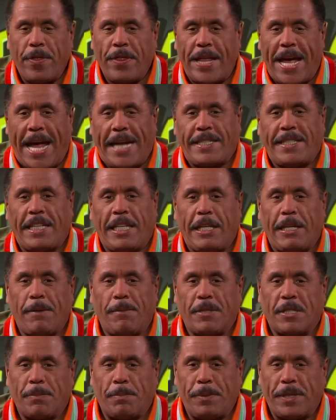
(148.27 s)
that
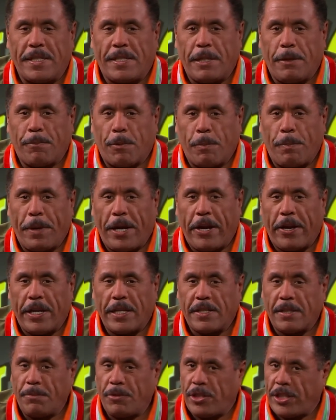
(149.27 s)
team is busy
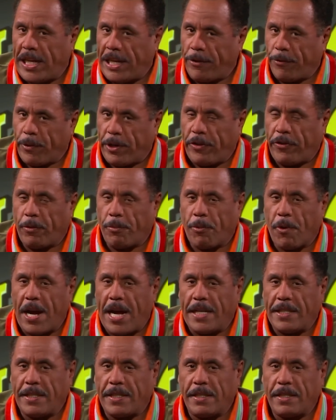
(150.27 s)
preparing some January
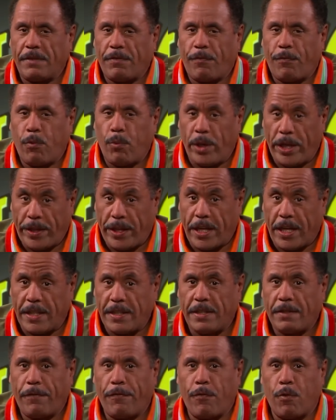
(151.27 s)
surprises with
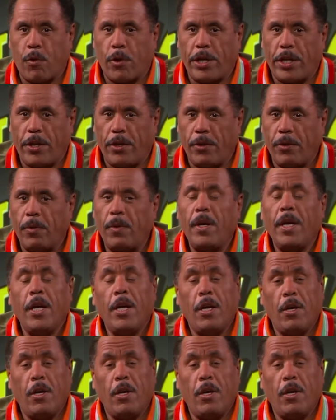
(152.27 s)
us for you,